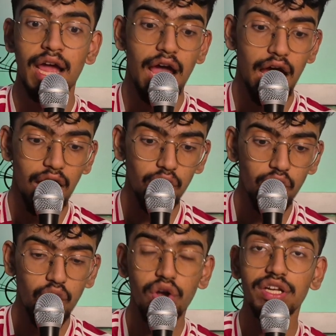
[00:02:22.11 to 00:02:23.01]
How
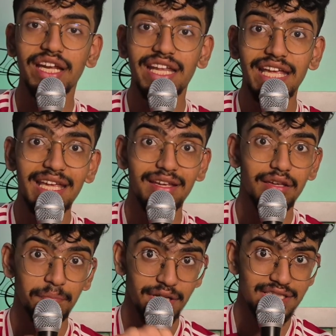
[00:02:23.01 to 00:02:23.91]
long did he
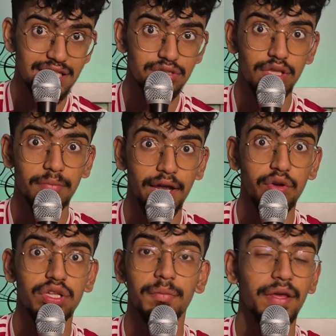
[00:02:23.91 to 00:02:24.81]
persist with Mino
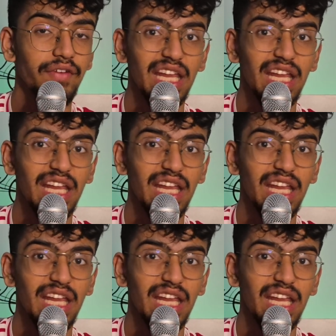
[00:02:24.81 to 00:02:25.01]
in the pivot,